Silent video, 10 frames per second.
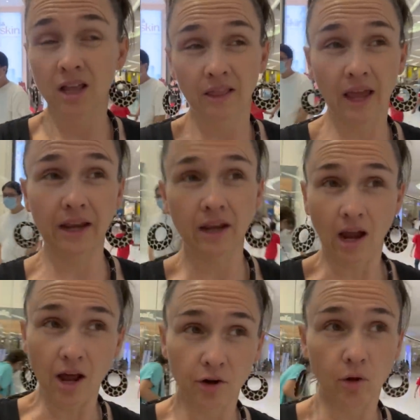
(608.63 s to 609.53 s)
Like,
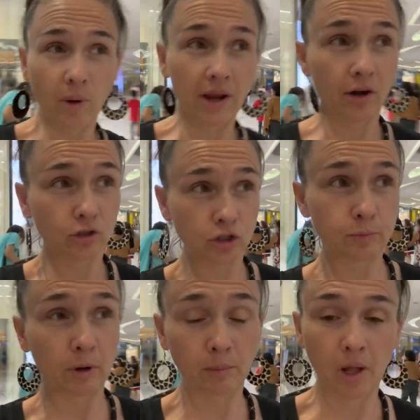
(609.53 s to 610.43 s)
I don't know why you don't just
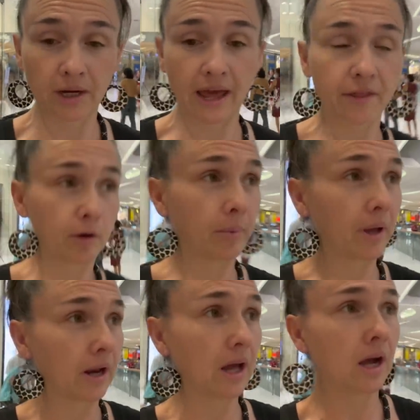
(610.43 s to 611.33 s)
put them all together,
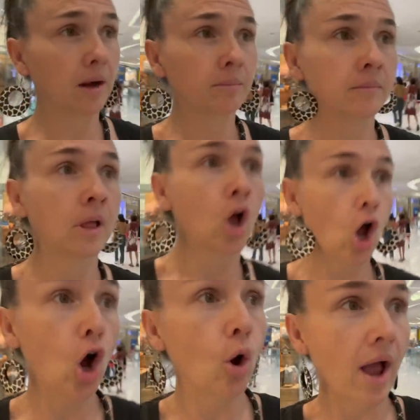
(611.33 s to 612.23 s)
but
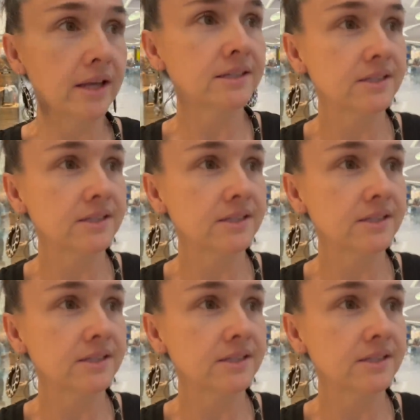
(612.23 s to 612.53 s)
Oh, I